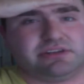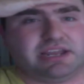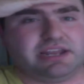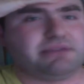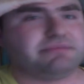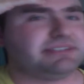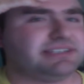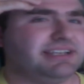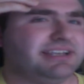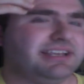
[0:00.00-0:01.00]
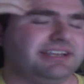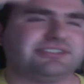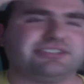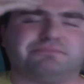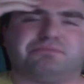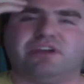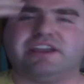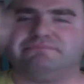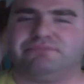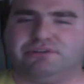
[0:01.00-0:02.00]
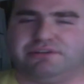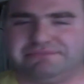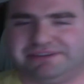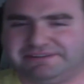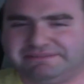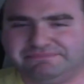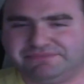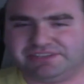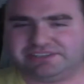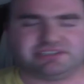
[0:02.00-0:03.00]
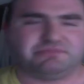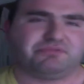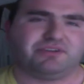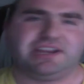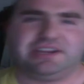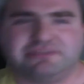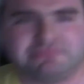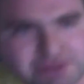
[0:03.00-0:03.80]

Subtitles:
And it's just a prank, bro. I mean, it's just a prank.